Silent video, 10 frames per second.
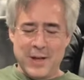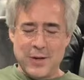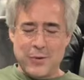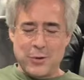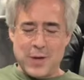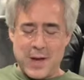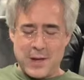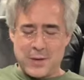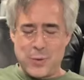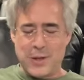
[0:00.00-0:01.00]

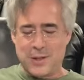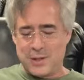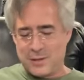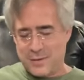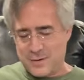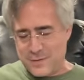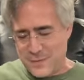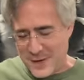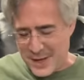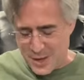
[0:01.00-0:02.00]
another quick
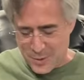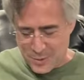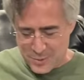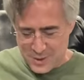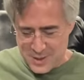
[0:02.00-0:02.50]
video,